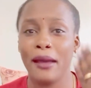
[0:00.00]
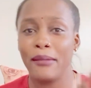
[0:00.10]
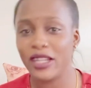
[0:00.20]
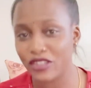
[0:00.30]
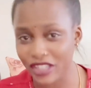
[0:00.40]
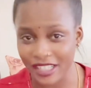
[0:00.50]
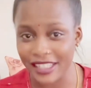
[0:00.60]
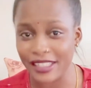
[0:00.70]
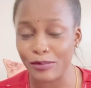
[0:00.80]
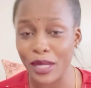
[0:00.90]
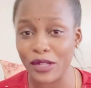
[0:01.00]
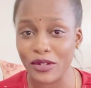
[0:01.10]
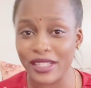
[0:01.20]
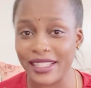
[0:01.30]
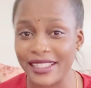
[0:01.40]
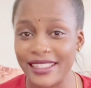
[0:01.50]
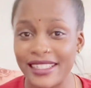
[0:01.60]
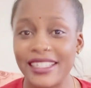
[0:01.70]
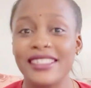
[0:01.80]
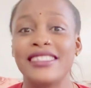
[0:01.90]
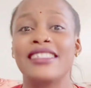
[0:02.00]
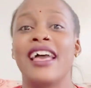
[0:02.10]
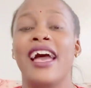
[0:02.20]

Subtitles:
my dressing sense.